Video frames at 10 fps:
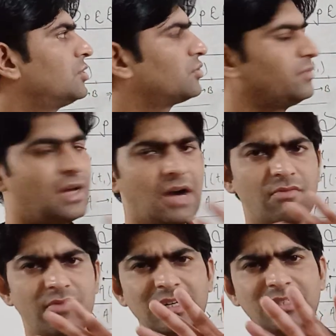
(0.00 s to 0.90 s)
So we have a
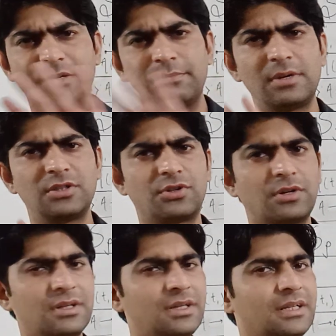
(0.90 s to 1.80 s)
very simple
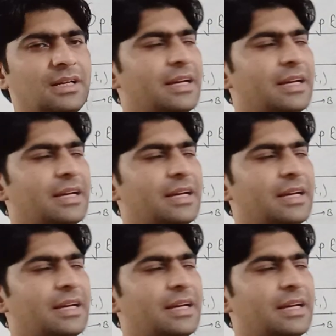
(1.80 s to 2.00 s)
shortcut.